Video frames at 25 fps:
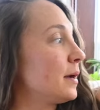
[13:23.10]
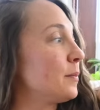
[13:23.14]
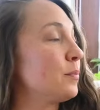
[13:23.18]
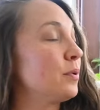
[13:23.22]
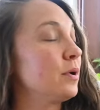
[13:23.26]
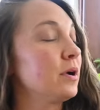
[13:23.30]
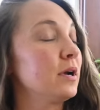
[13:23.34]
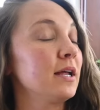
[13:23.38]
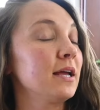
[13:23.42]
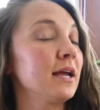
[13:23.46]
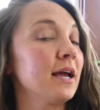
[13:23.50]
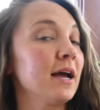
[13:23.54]

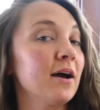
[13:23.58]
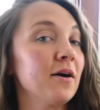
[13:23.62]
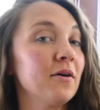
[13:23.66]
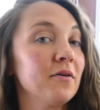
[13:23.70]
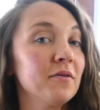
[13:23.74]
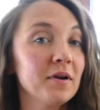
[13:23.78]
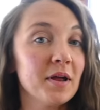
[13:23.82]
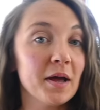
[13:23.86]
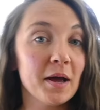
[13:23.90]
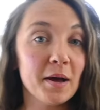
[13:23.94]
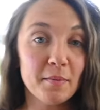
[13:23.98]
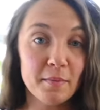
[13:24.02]
printing
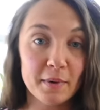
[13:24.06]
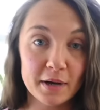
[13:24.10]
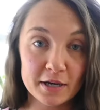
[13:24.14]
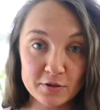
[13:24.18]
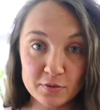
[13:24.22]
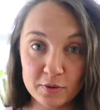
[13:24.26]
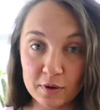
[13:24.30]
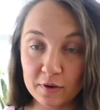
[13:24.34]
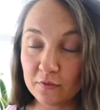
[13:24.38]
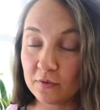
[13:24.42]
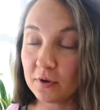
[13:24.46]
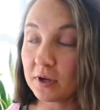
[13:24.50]
out my
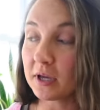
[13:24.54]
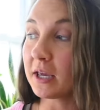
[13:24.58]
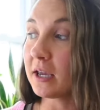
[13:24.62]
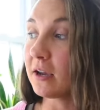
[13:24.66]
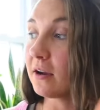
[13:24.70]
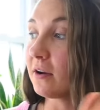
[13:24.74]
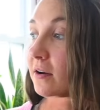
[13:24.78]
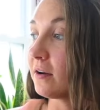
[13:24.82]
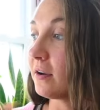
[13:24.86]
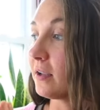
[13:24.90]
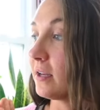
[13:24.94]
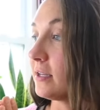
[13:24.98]
12 week
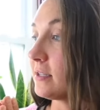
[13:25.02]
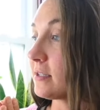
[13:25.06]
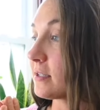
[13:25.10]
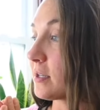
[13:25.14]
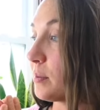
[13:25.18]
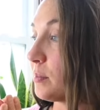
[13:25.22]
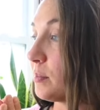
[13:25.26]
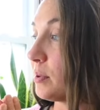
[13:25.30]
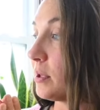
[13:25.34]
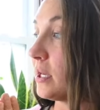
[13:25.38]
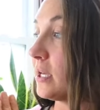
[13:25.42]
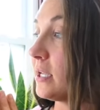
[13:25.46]
year. It is
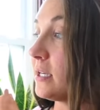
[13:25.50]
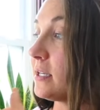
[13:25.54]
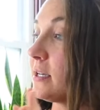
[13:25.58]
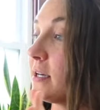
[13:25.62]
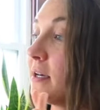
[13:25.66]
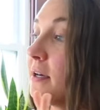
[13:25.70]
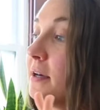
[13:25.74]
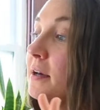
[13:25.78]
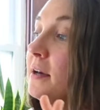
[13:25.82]
complete.